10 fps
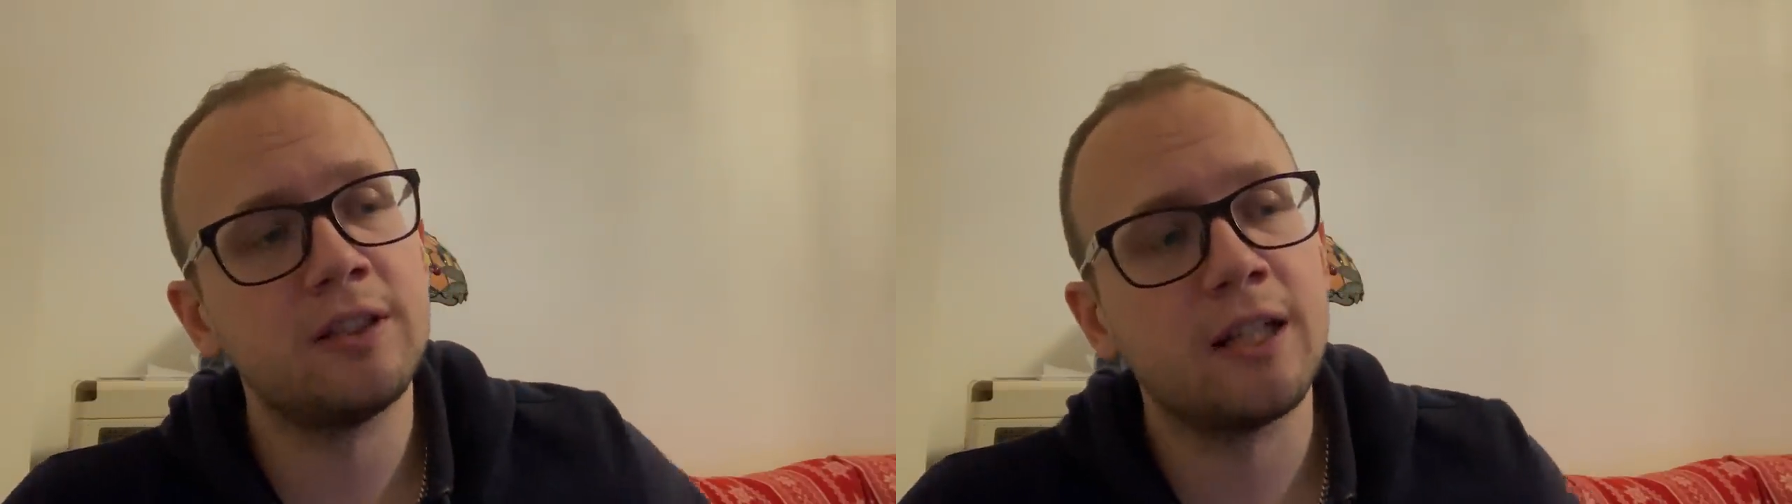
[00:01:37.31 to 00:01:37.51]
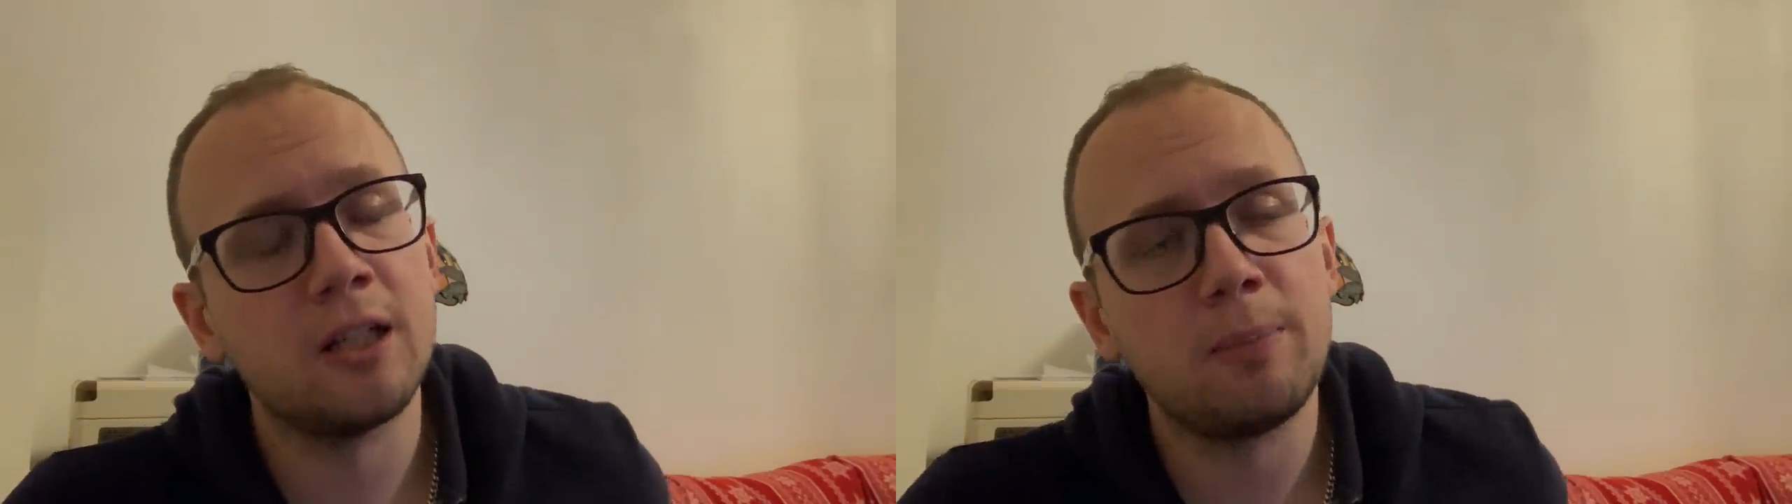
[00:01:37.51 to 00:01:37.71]

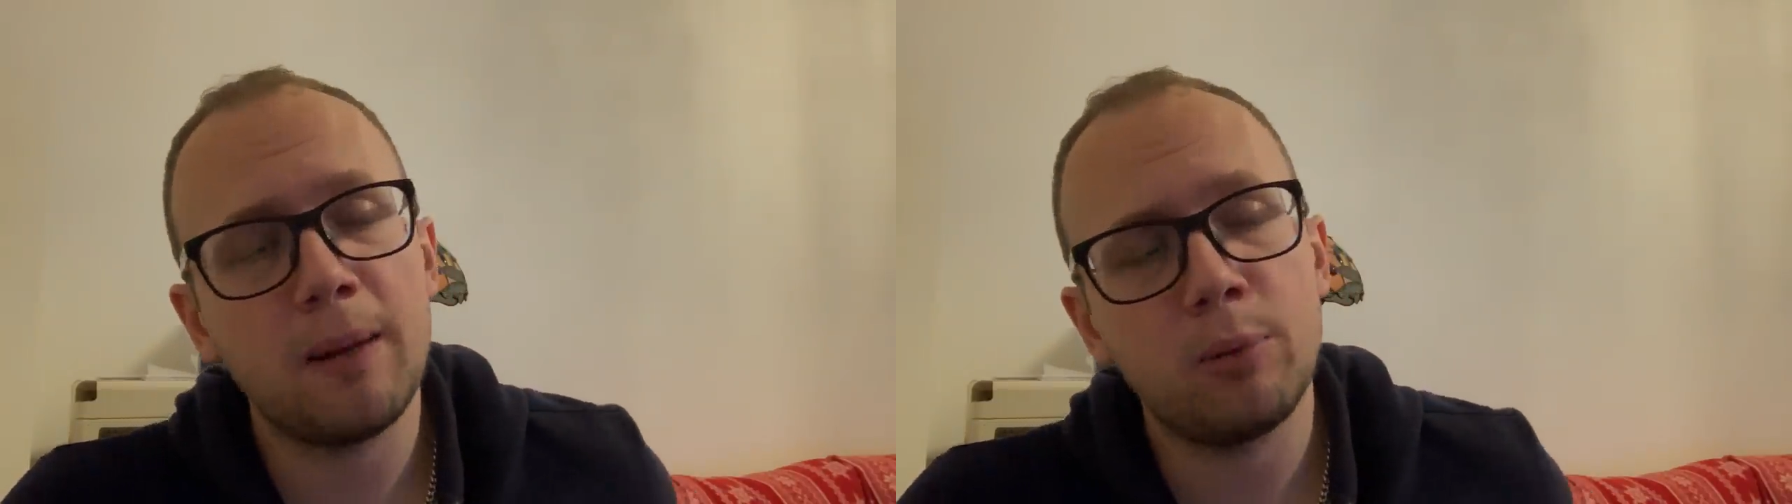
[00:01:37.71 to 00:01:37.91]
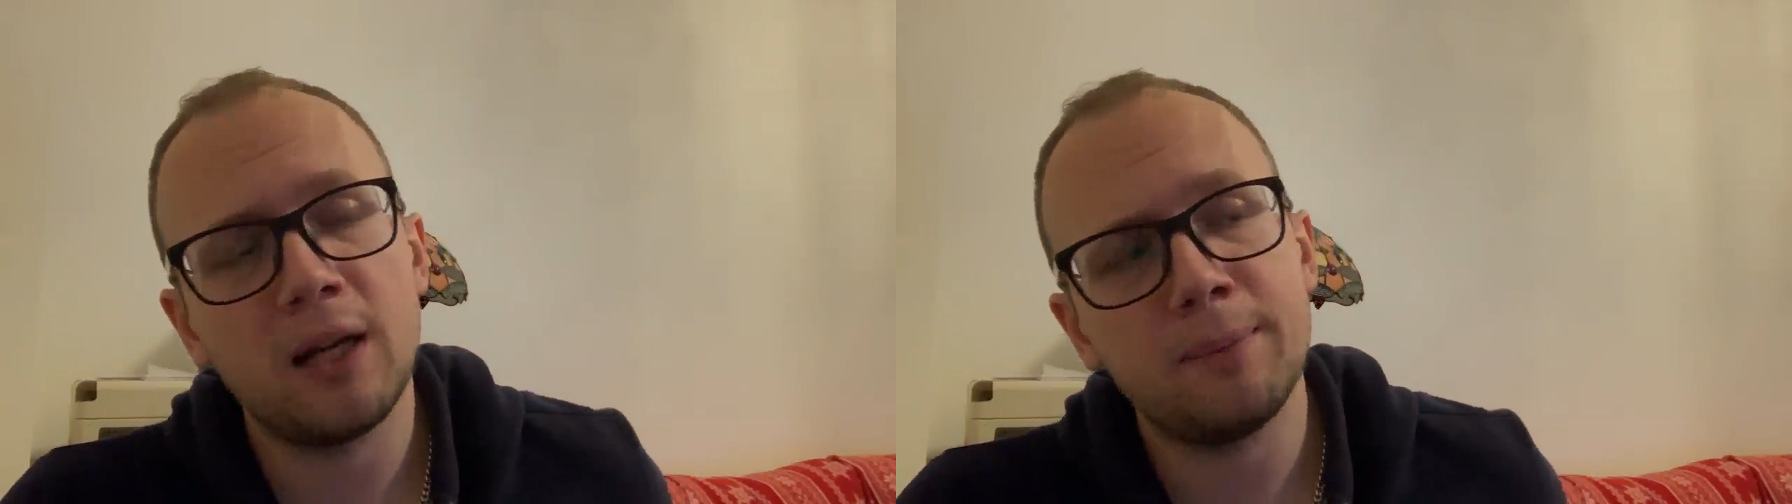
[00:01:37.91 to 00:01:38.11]
Nicola
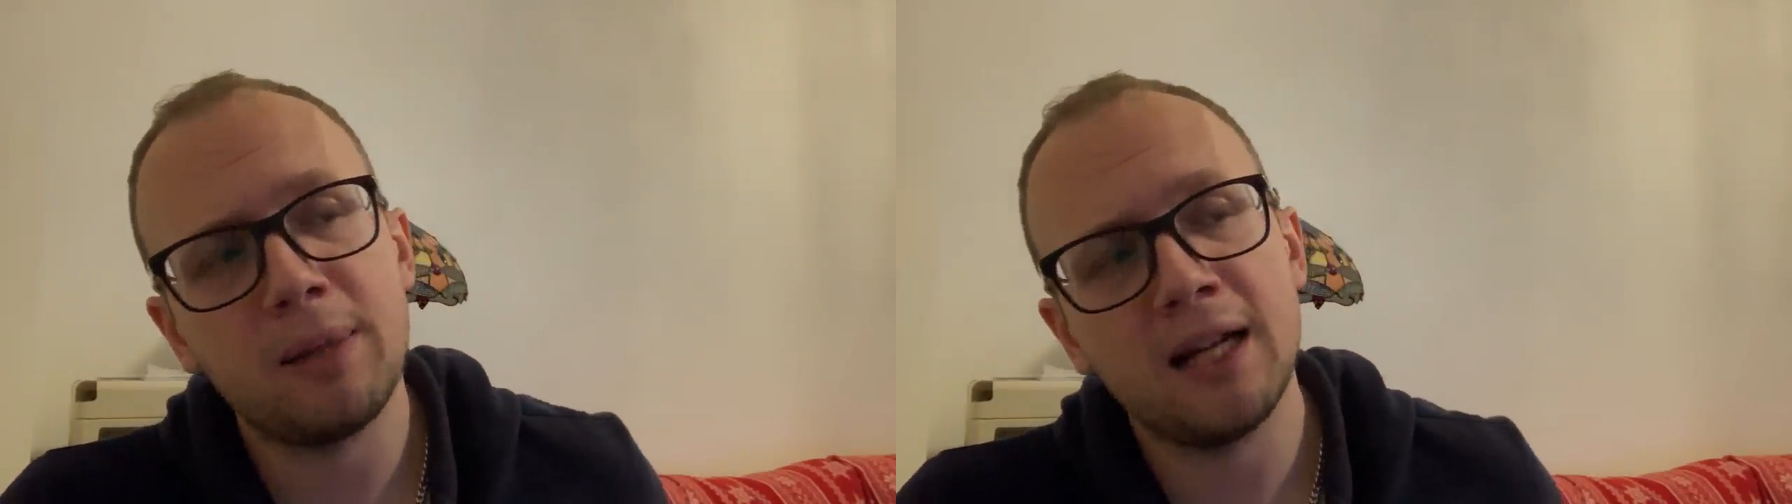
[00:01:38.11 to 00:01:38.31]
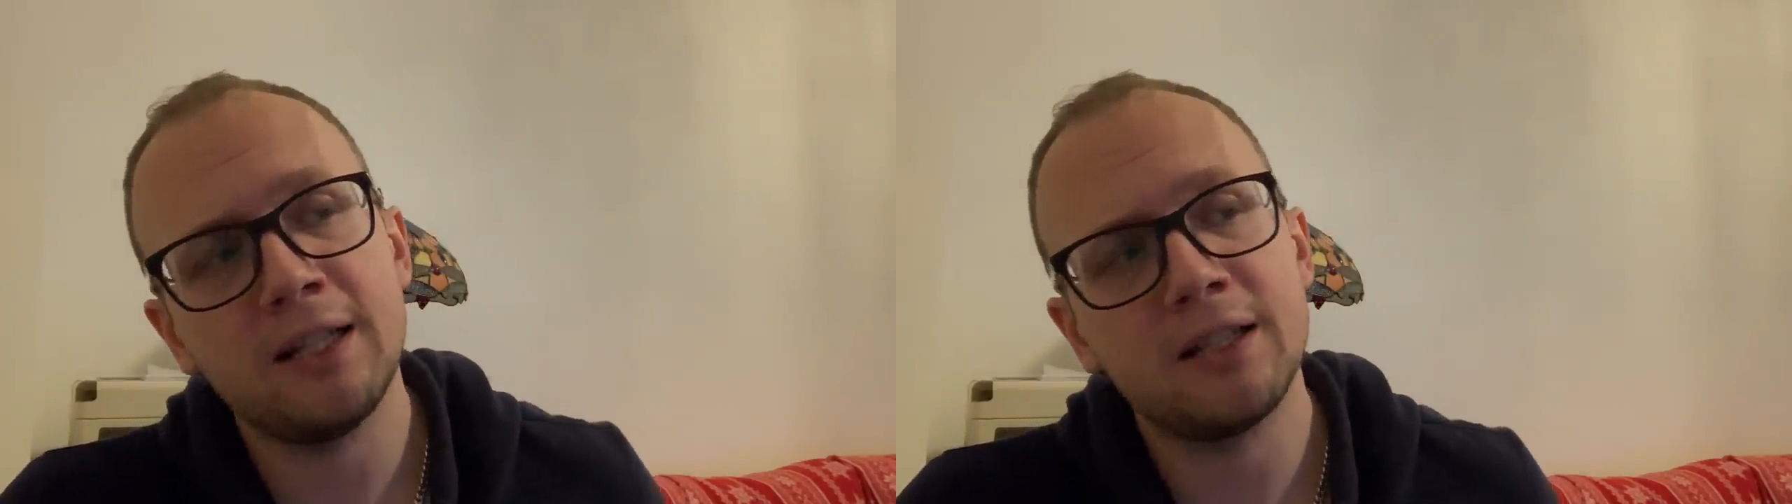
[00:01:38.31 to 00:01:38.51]

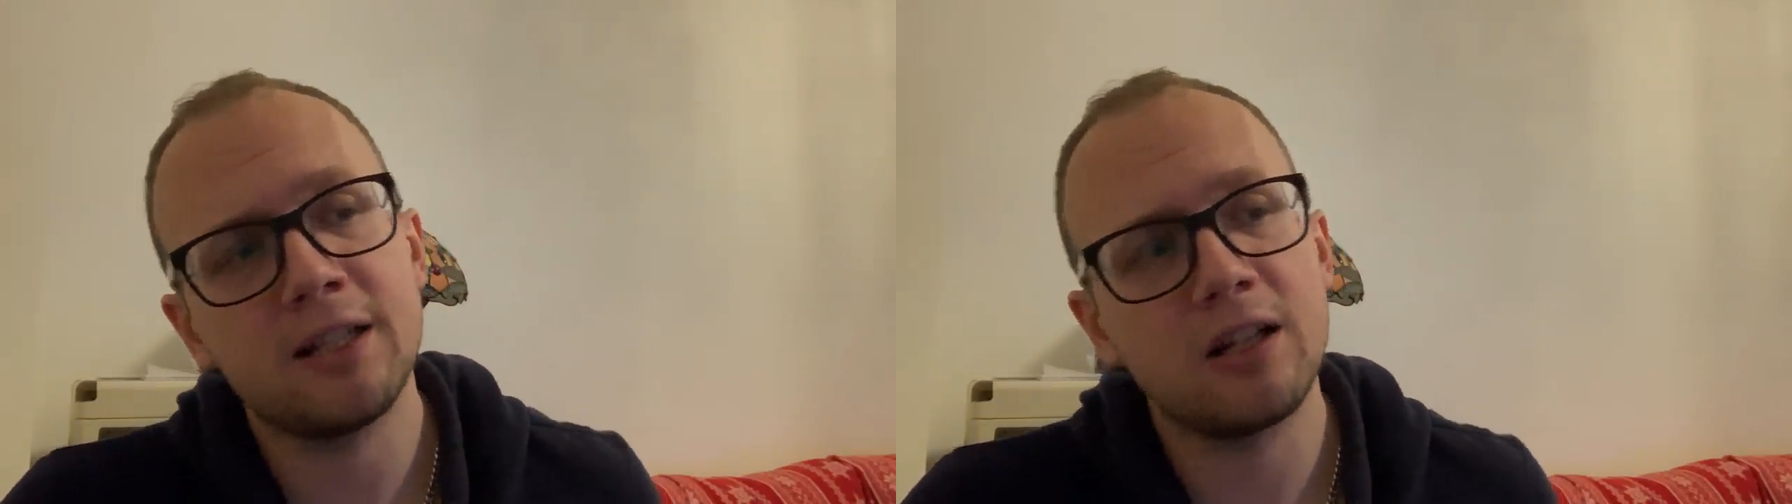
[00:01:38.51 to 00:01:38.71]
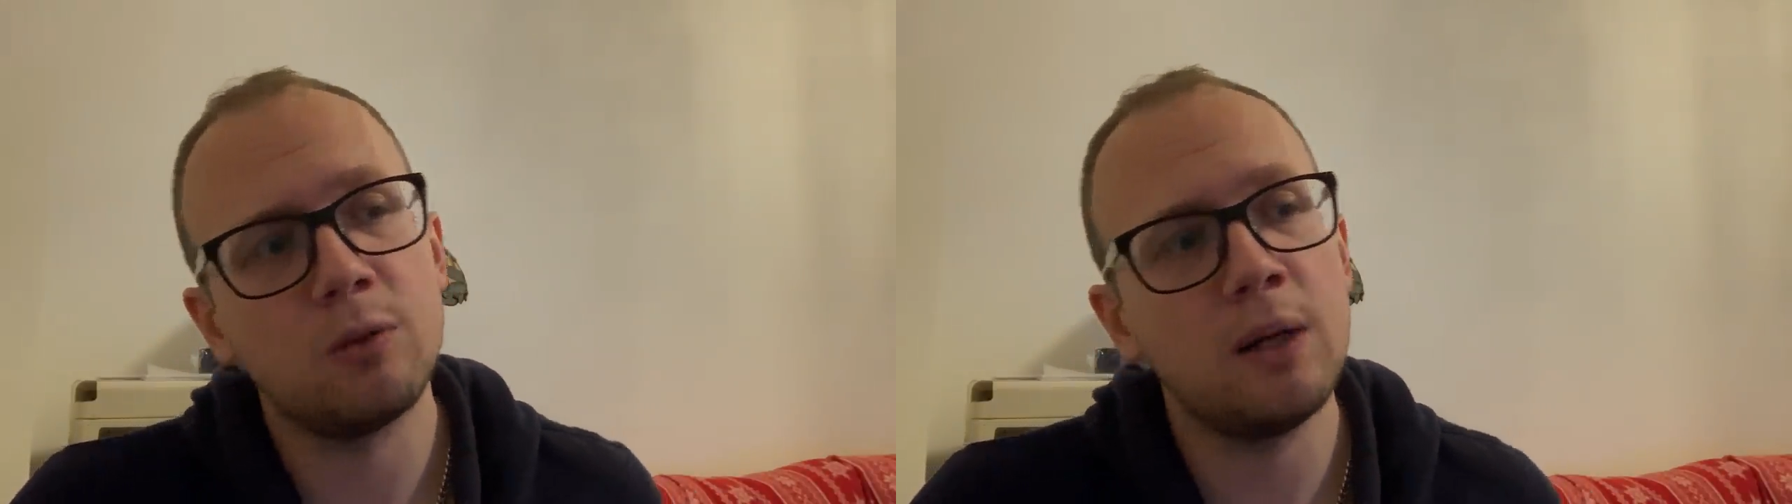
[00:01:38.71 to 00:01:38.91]
Pepe
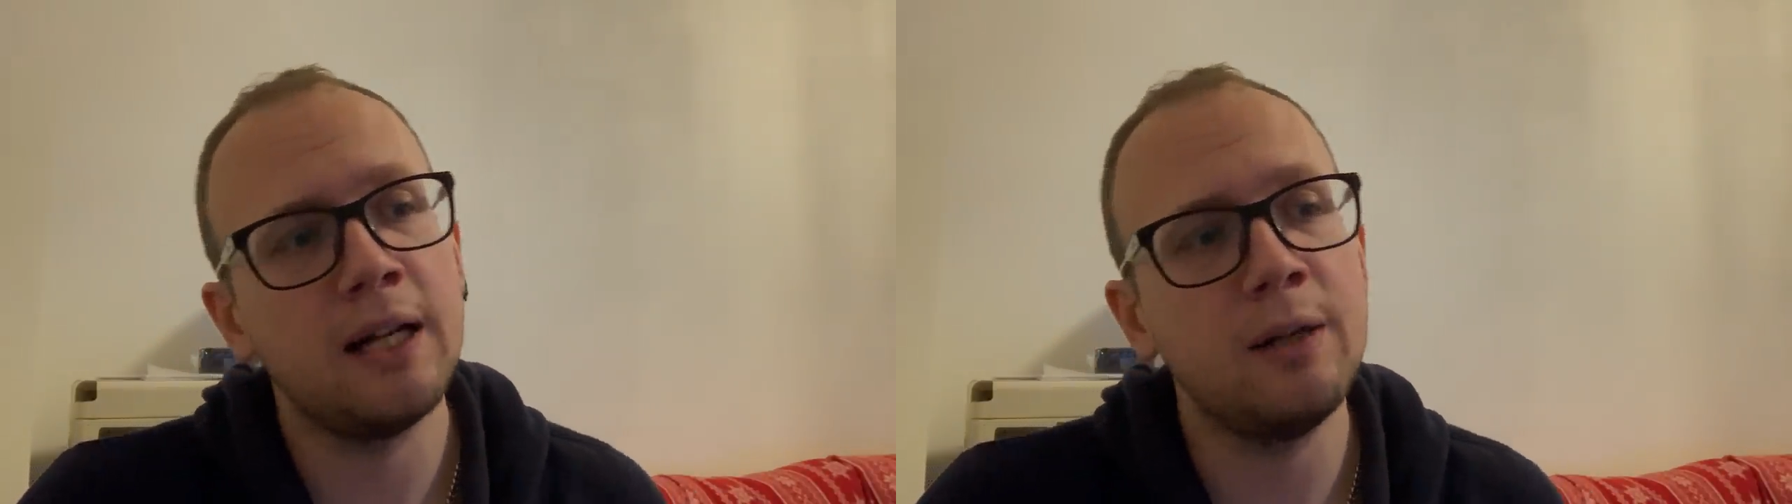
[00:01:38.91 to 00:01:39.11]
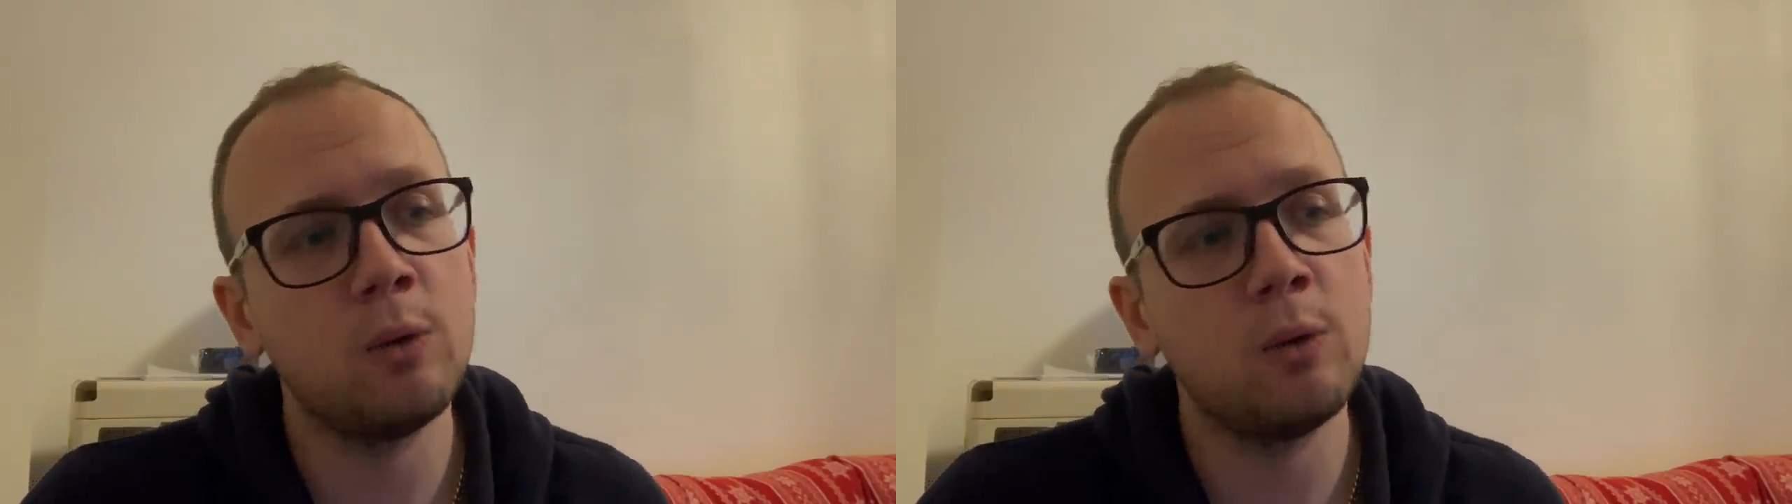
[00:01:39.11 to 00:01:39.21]
stuck away,